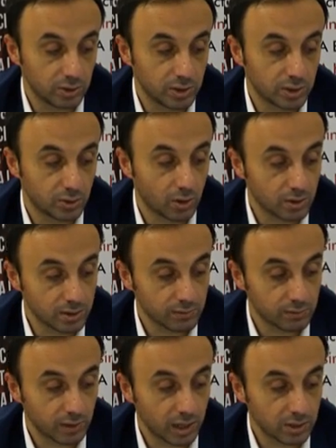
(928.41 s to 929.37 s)
discursive
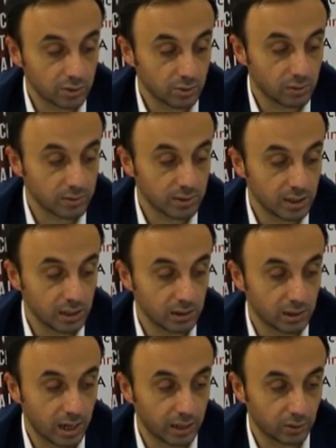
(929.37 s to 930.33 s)
structure or
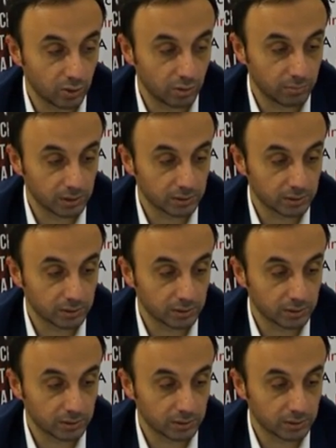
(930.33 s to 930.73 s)
single argument.